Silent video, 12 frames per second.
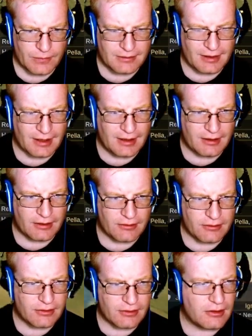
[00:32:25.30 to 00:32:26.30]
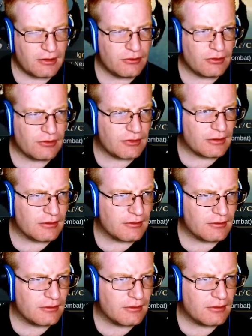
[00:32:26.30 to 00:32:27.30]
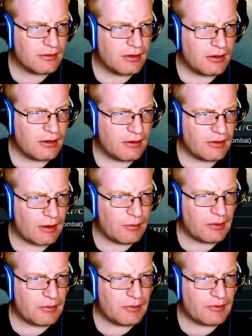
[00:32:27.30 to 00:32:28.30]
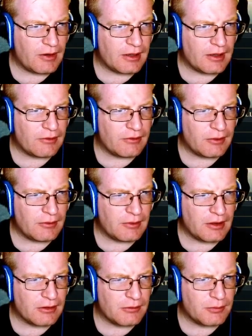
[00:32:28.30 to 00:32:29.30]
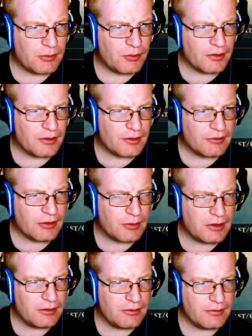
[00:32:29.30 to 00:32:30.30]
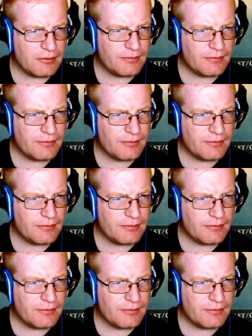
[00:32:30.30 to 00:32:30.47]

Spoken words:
Dyes. Interesting. That way we've got everything we can explore. Let's go here.